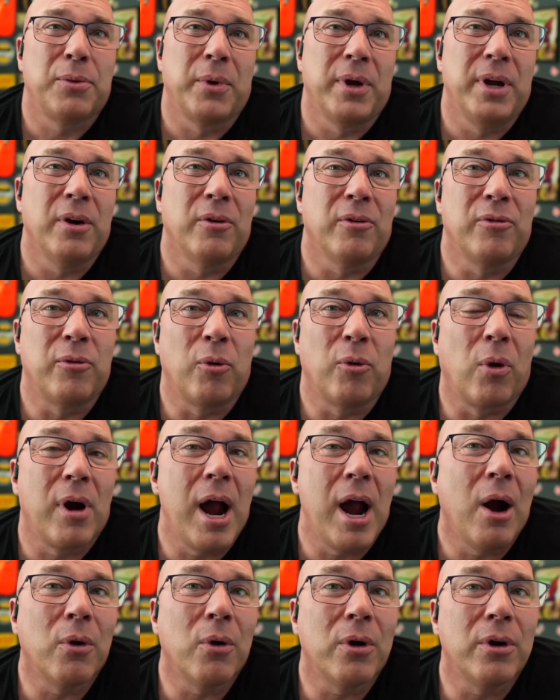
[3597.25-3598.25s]
3 or
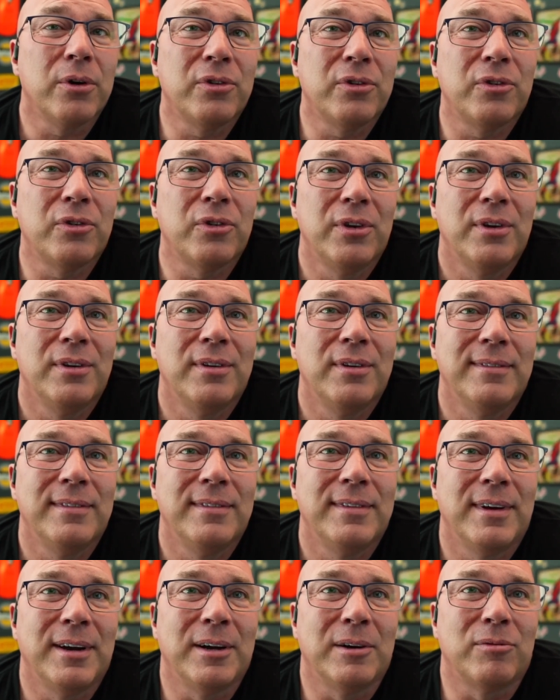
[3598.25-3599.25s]
4 hours
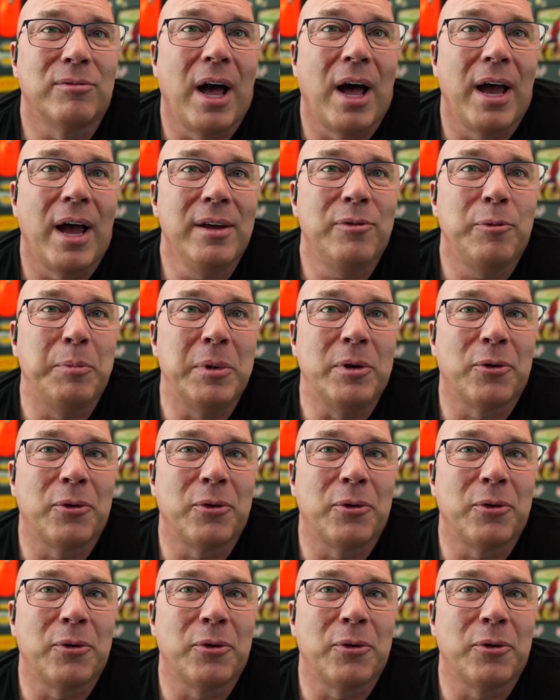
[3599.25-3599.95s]
of life